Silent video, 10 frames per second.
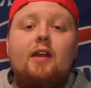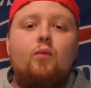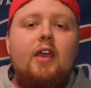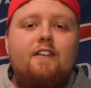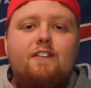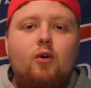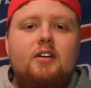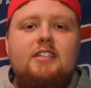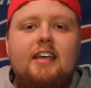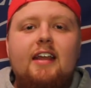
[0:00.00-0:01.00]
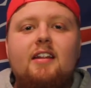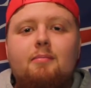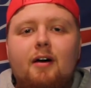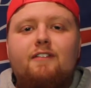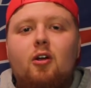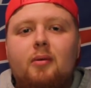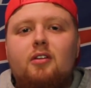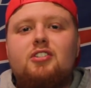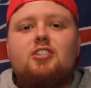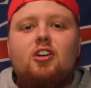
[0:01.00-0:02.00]
In week 14, the Buffalo
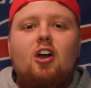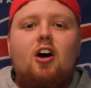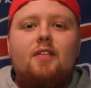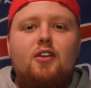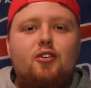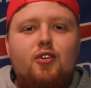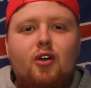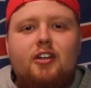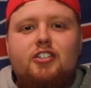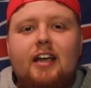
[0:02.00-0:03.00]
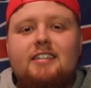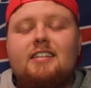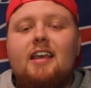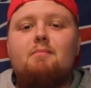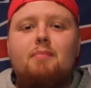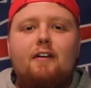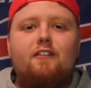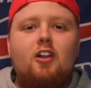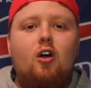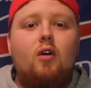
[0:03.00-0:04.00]
Bills took on the New York Jets in
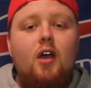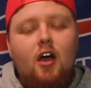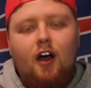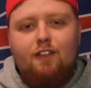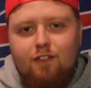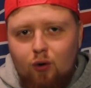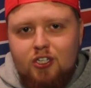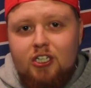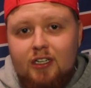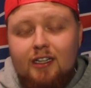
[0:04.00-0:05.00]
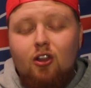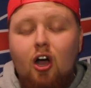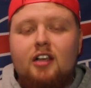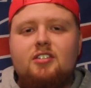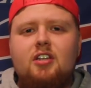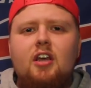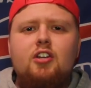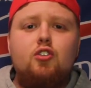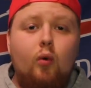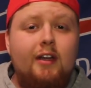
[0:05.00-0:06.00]
Buffalo. Unfortunately lost
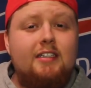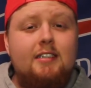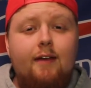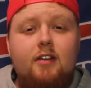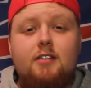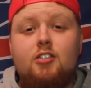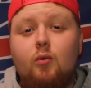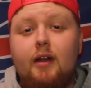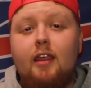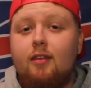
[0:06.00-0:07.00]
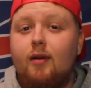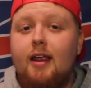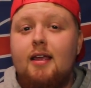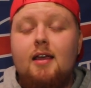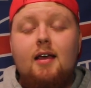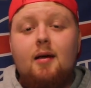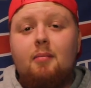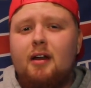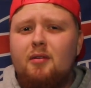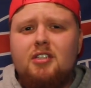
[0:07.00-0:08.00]
27-23,
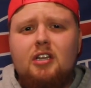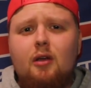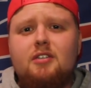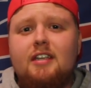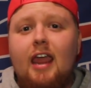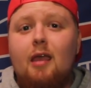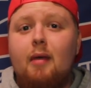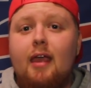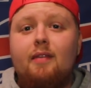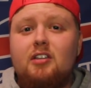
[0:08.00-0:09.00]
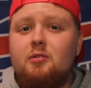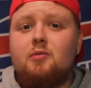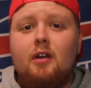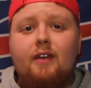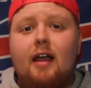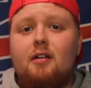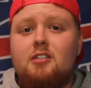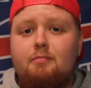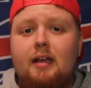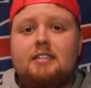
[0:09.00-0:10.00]
but it was a close game, and this was one of
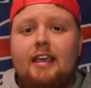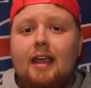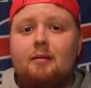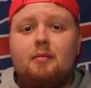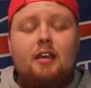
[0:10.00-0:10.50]
Allen's best game,